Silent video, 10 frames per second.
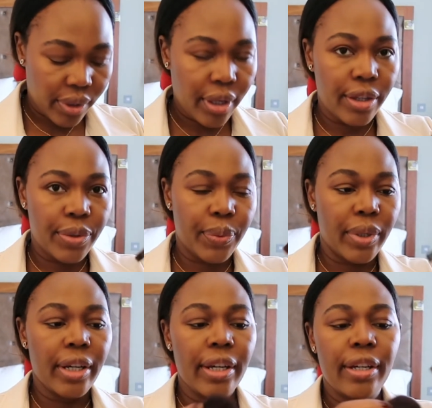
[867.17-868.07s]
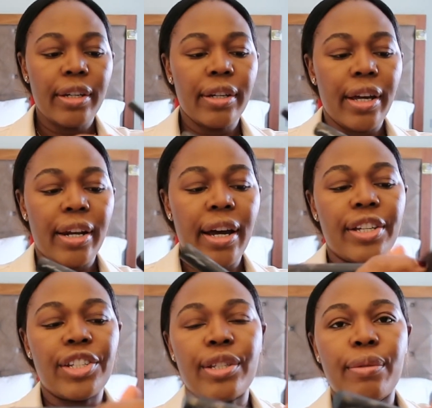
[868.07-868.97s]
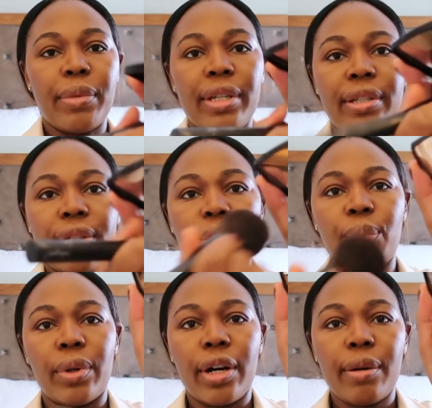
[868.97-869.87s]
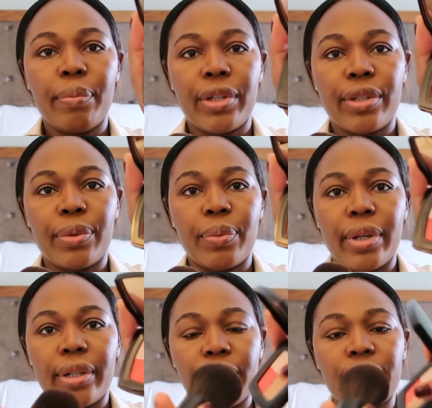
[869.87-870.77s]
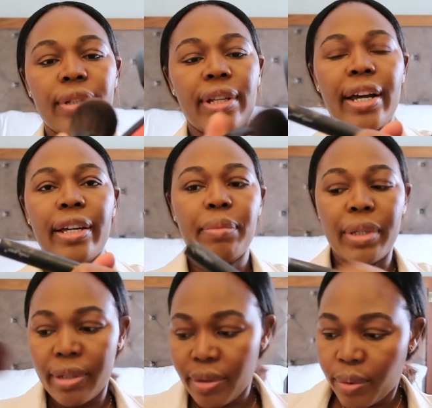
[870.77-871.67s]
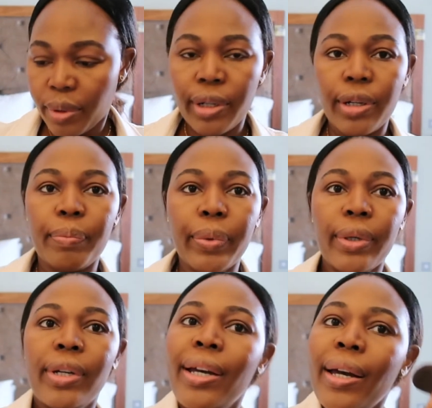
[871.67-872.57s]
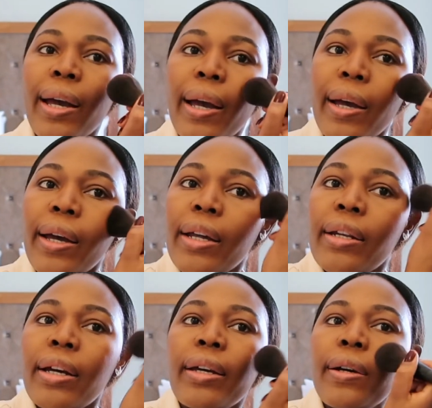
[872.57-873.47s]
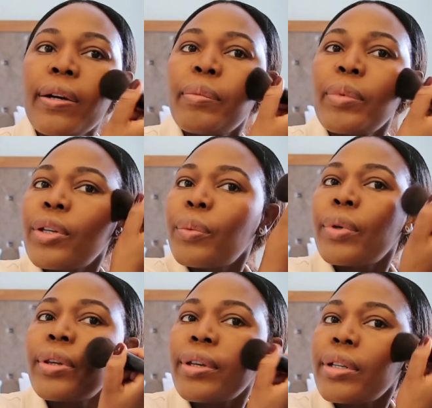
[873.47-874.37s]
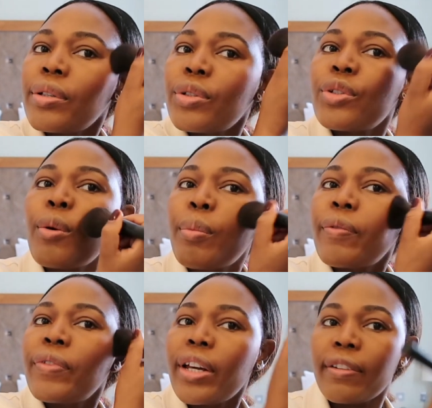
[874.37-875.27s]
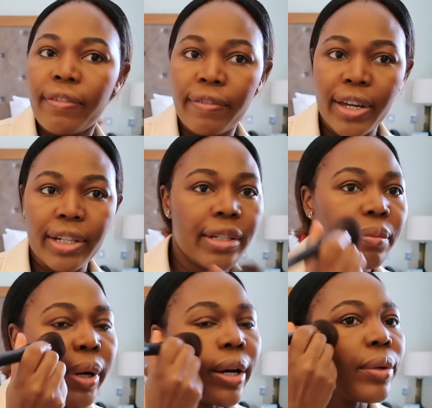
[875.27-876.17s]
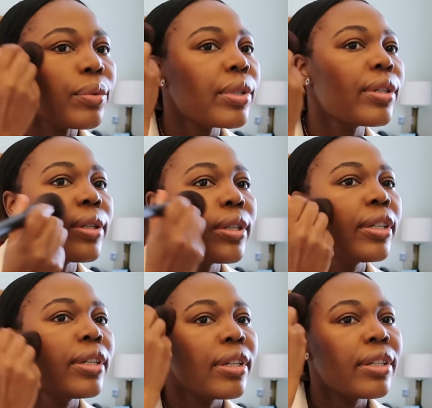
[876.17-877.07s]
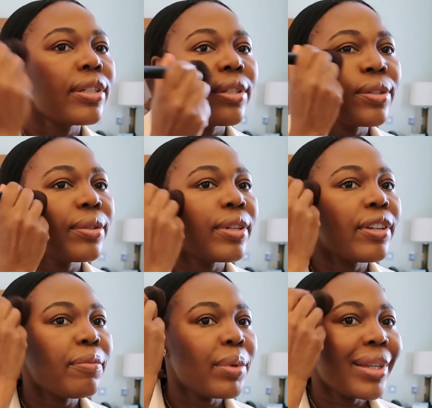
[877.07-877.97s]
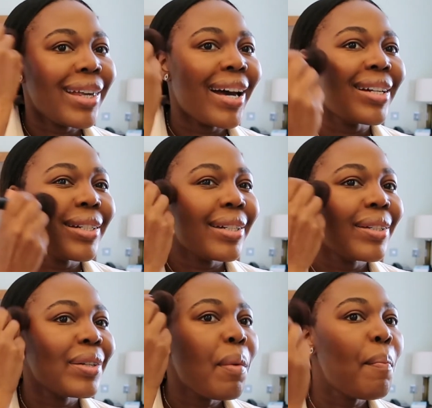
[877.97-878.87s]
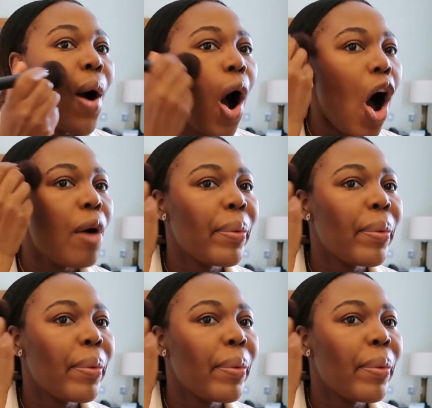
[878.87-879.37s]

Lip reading: This one here, and I just mix it all up. This is what it looks like. Mix it all up, and I come in with it on top of that Fenty powder just to give me that pop.